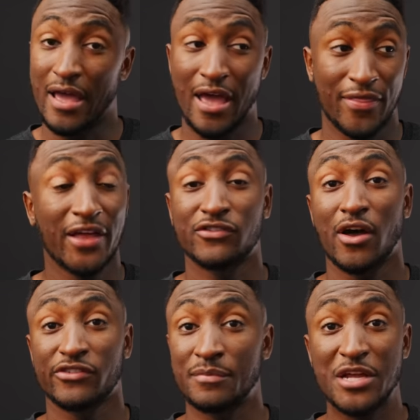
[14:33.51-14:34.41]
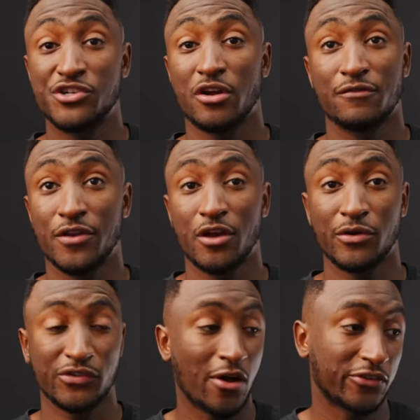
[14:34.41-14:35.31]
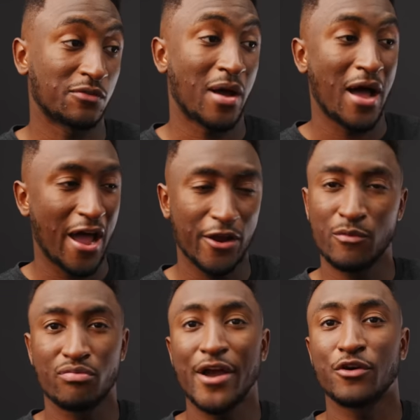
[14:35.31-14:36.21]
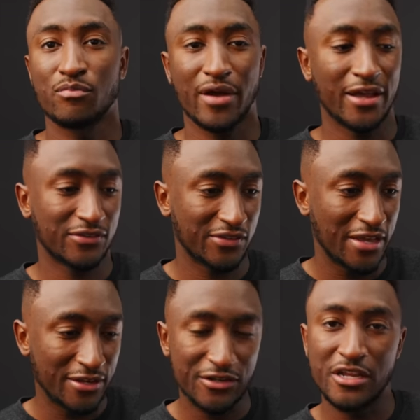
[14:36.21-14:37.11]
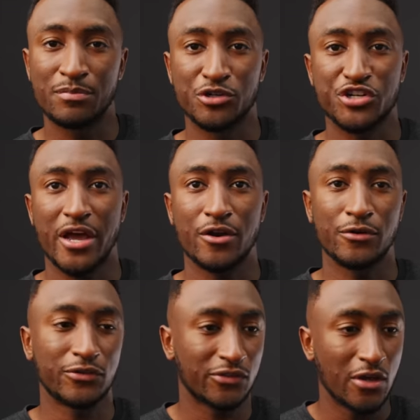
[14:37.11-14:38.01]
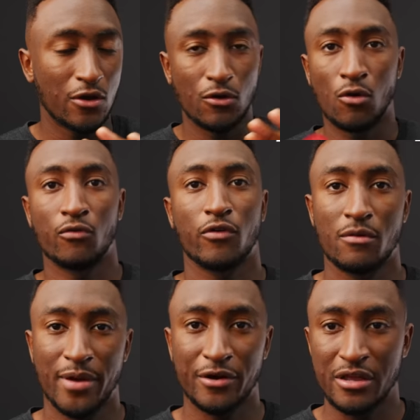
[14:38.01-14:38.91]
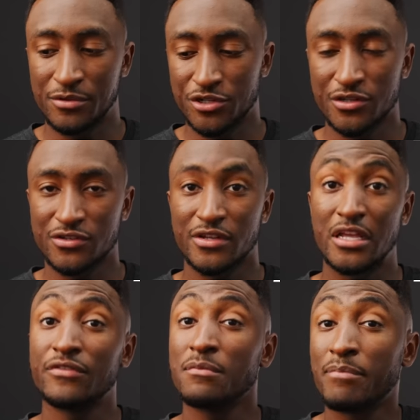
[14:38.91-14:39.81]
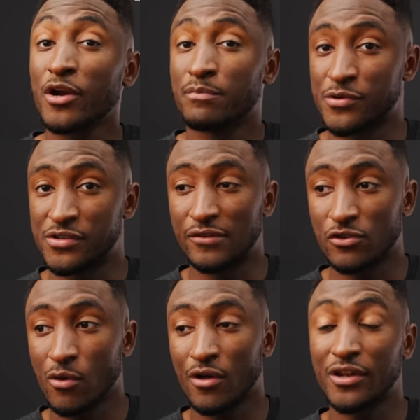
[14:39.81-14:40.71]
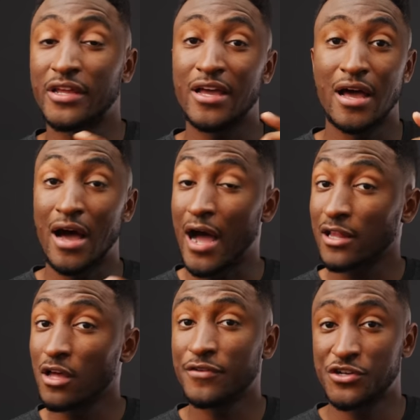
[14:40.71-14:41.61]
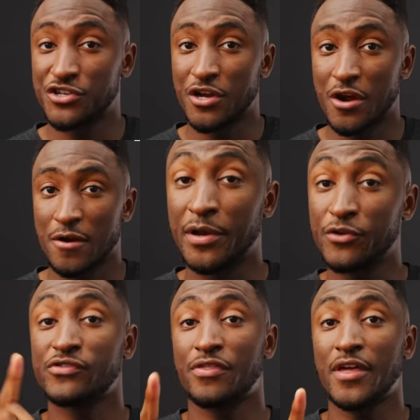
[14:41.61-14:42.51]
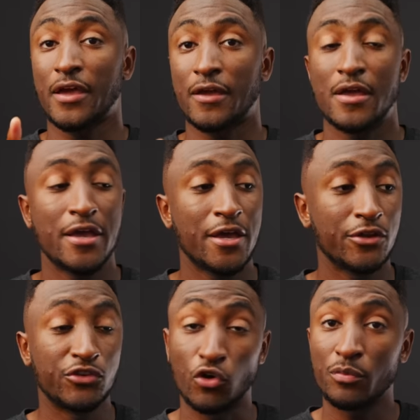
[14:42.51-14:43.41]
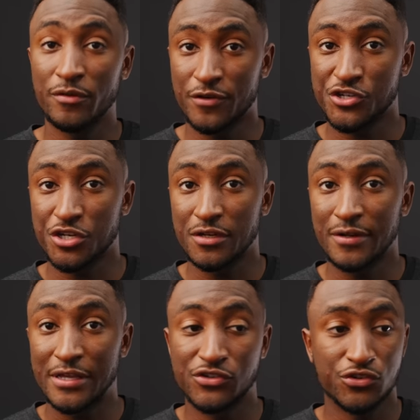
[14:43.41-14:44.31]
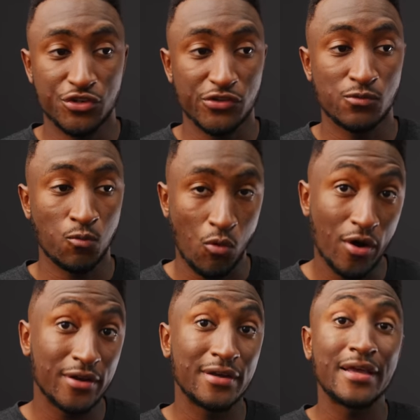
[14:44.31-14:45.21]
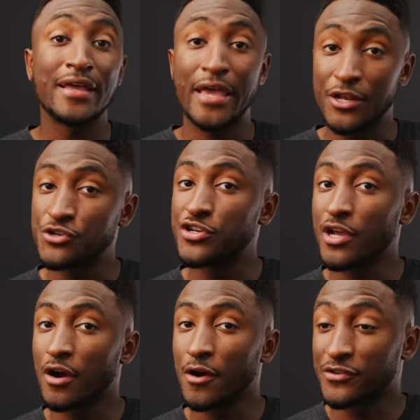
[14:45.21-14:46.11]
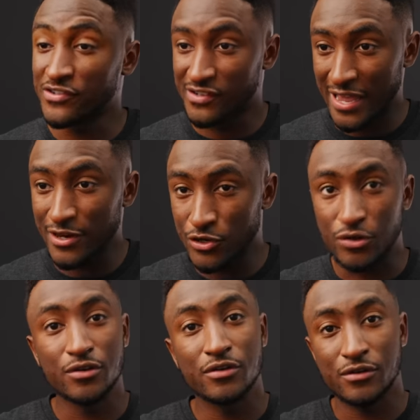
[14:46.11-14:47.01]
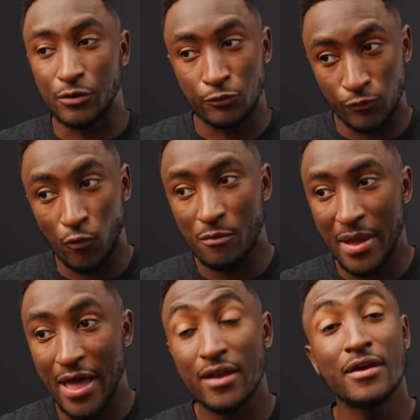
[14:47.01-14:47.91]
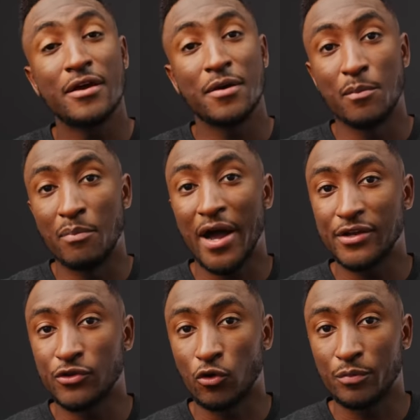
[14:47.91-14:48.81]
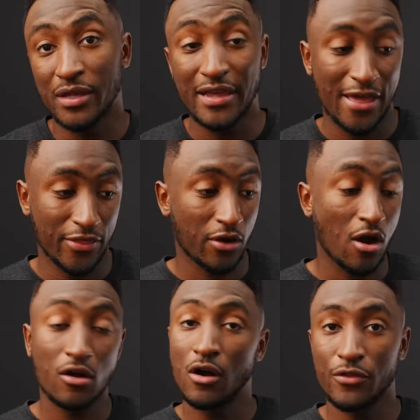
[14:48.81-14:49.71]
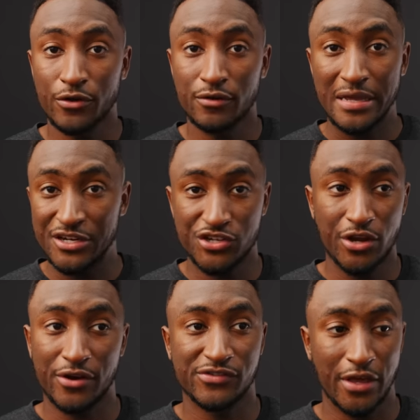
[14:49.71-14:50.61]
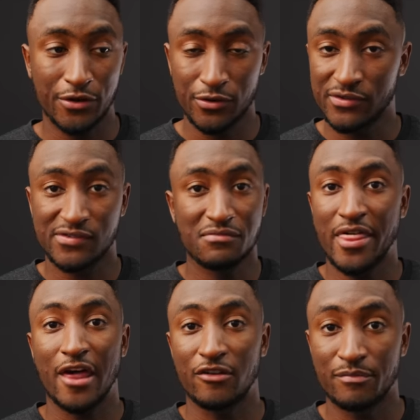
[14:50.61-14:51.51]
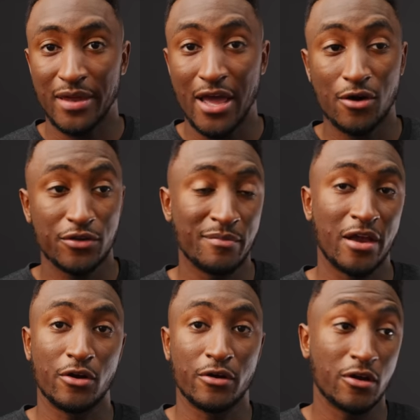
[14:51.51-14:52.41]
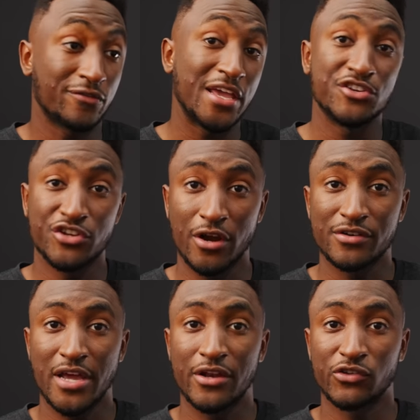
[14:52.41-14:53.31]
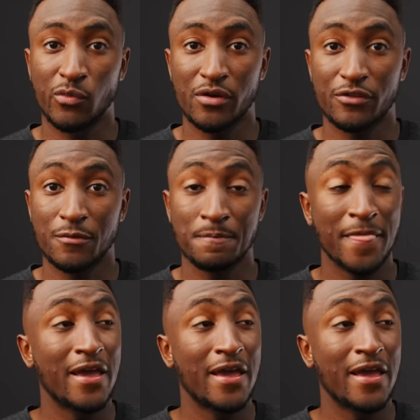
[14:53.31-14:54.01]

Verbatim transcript: and that's awesome. HDR video is awesome. Higher, brighter brights, deeper shadows, overall better images, even better perceived quality. I love HDR. But here's the thing Dolby Vision is just one HDR standard or format by Dolby, and there are other HDR standards that have been out, you might have heard of. HDR10 is one of them,